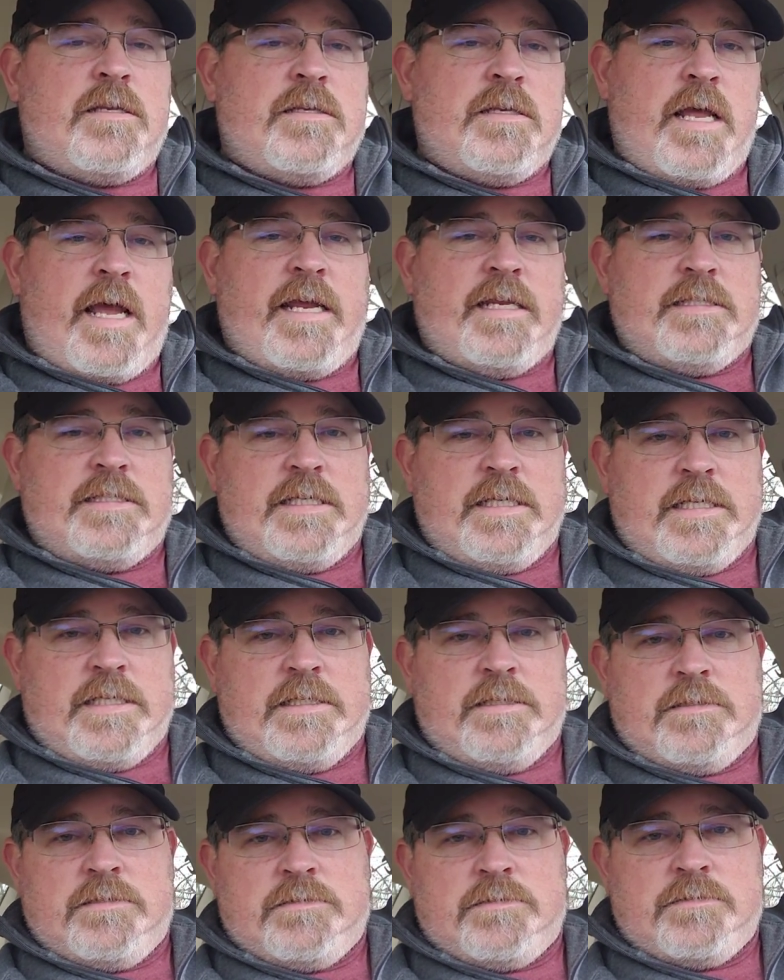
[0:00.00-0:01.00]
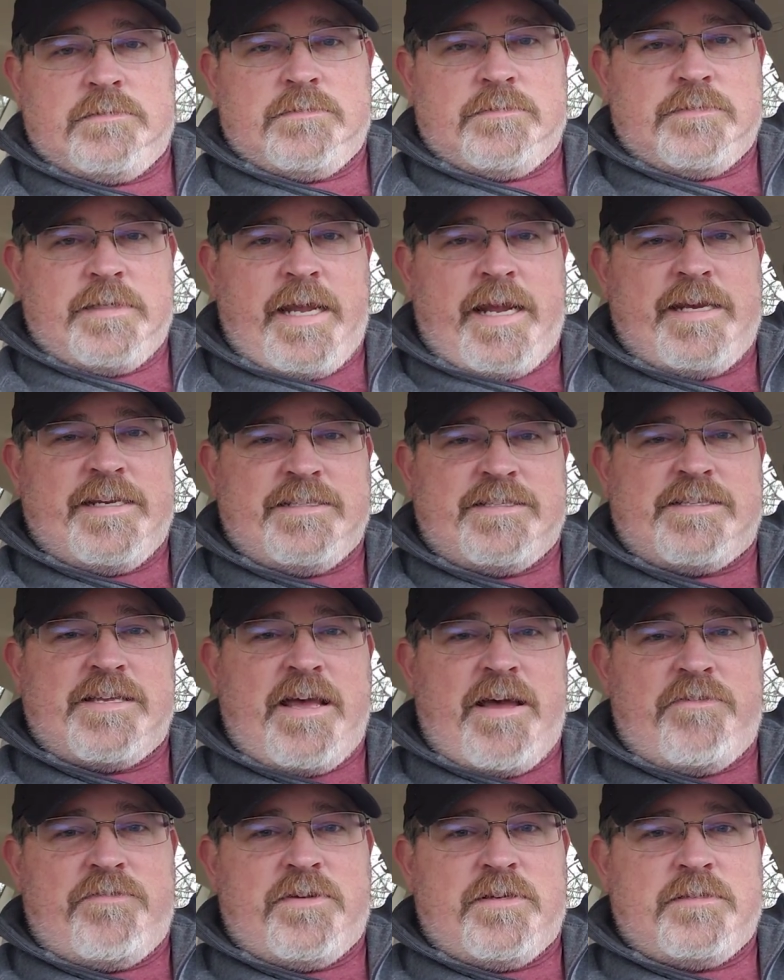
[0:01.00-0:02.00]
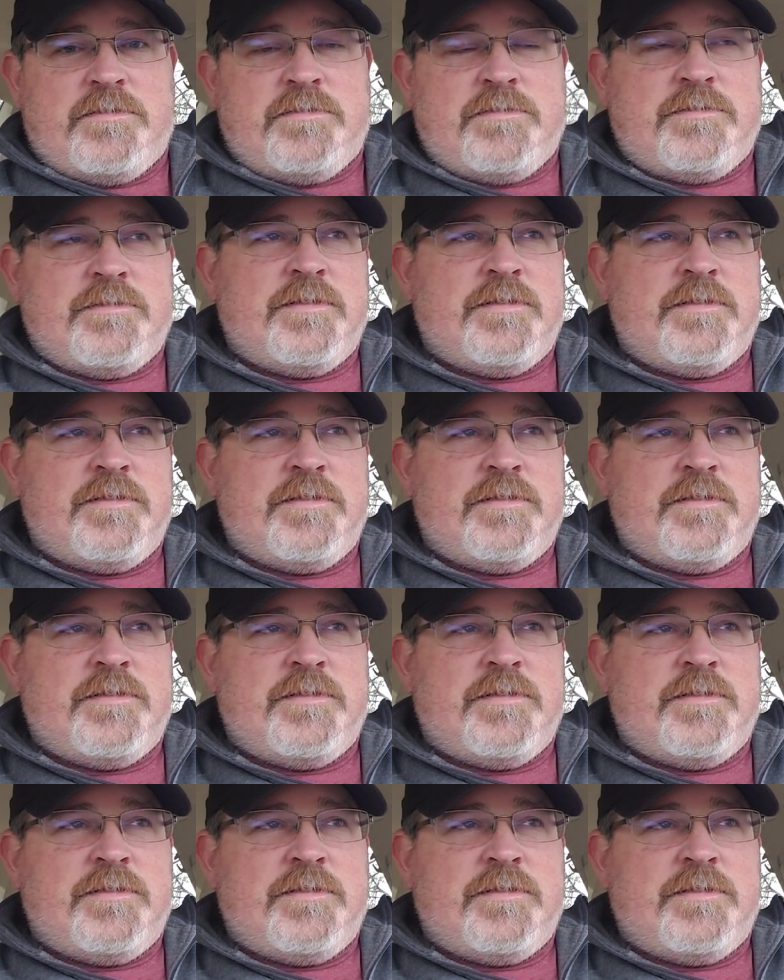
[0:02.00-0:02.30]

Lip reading: 1987,